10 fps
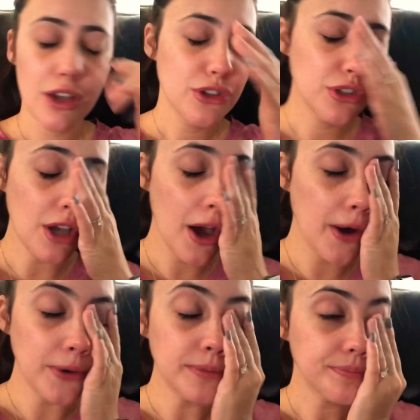
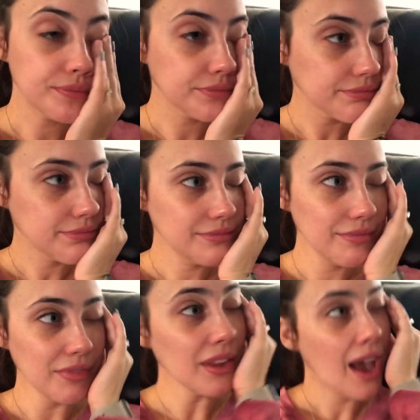So
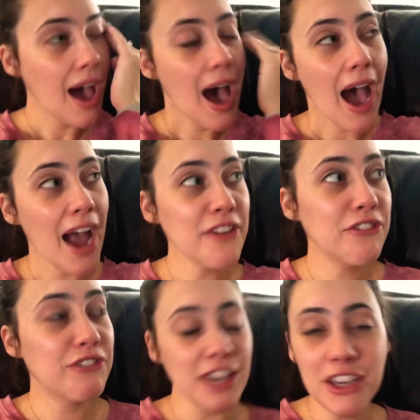I
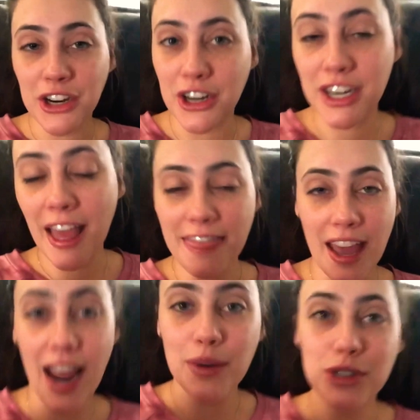figured that
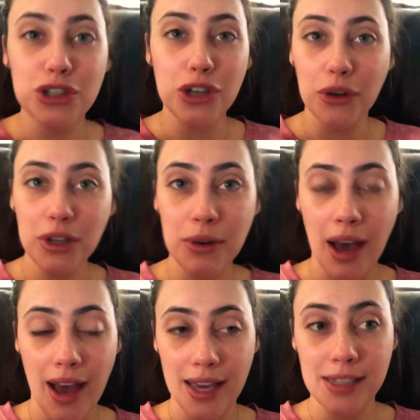I would show you
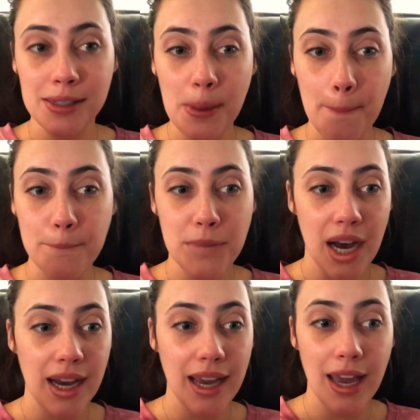guys
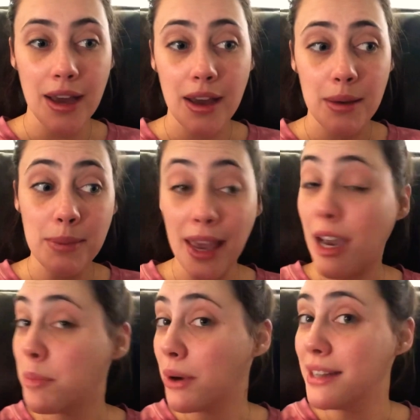my
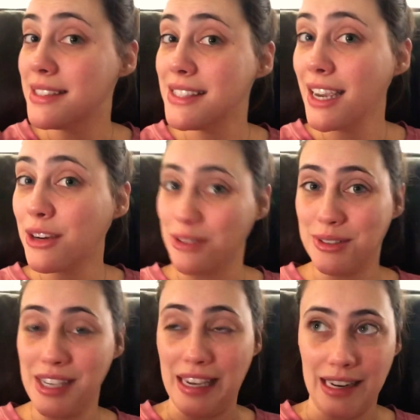makeup when sick
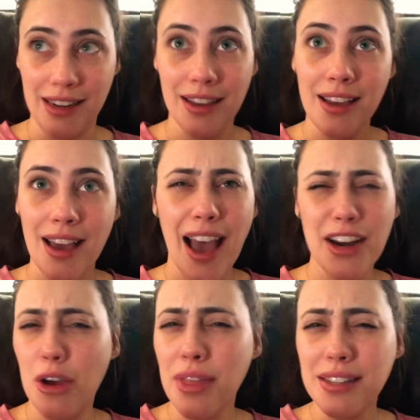routine. I
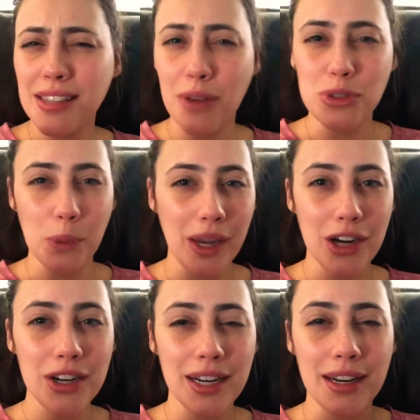know that sounds weird,
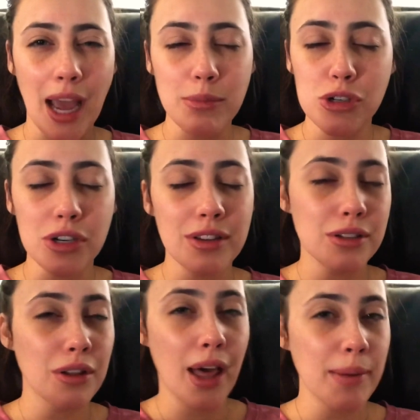and I'm sure there's a
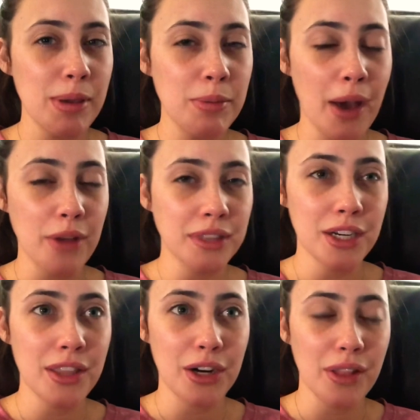lot of people out there
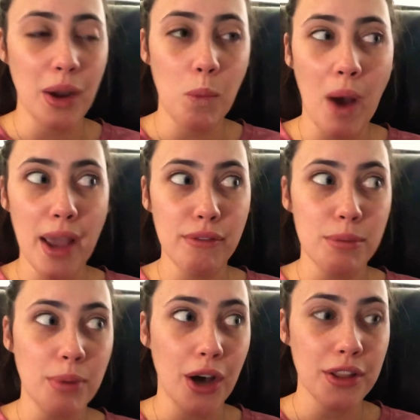that are like, why even
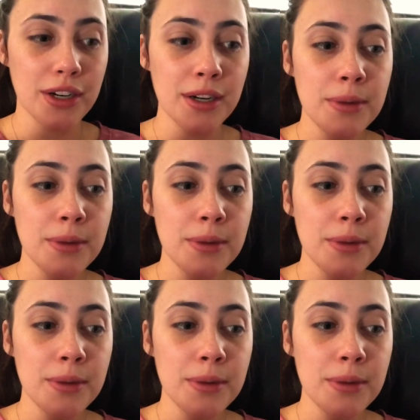bother?